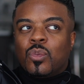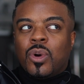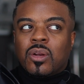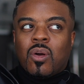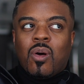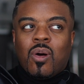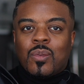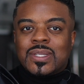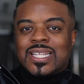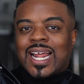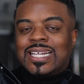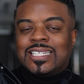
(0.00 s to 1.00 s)
what haul
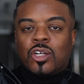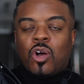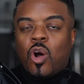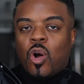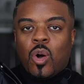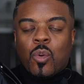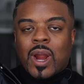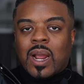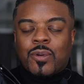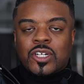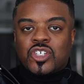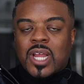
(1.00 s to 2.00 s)
was that? I did a haul where
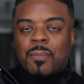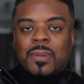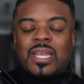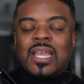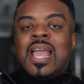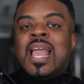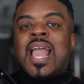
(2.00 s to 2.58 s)
I went shopping